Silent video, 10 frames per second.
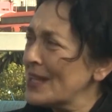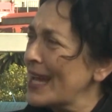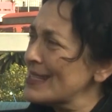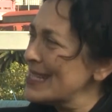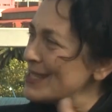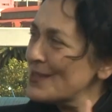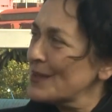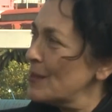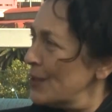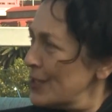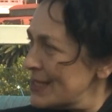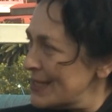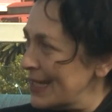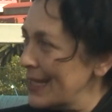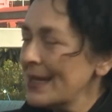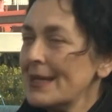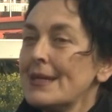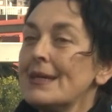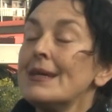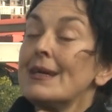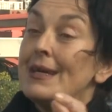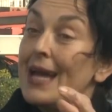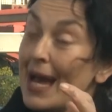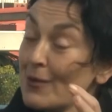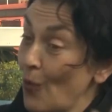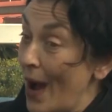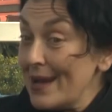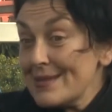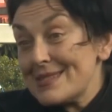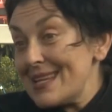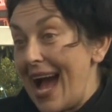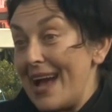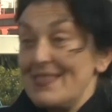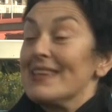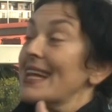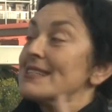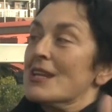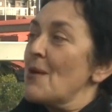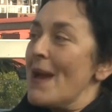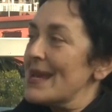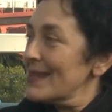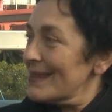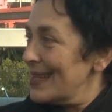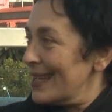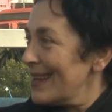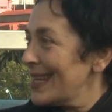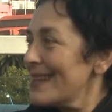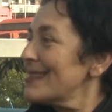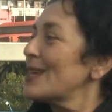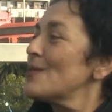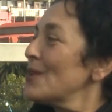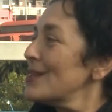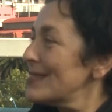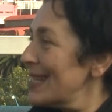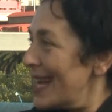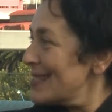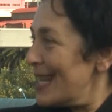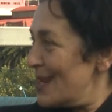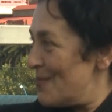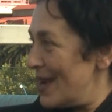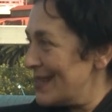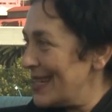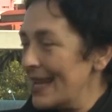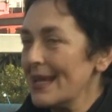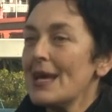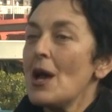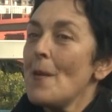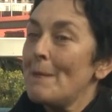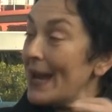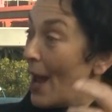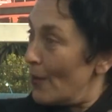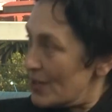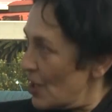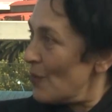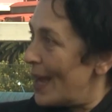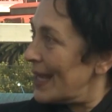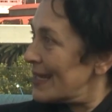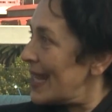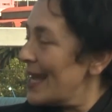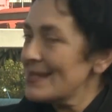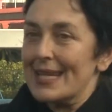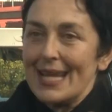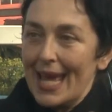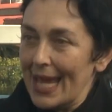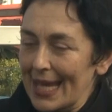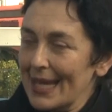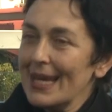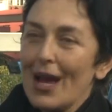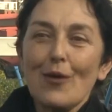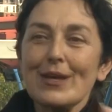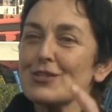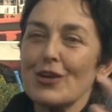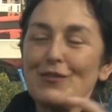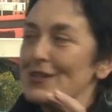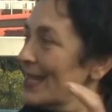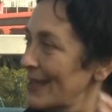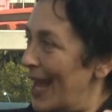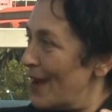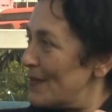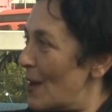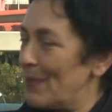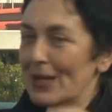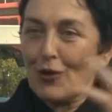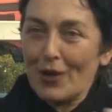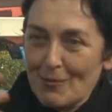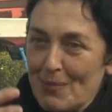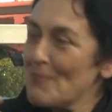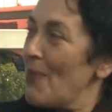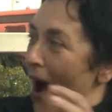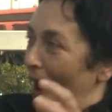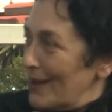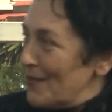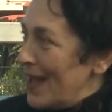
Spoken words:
that sense of community. And whilst I think that's an amazing thing, and I think community, I celebrate that. But I also recognize that, hey, okay, so if you didn't have that, but you can be part of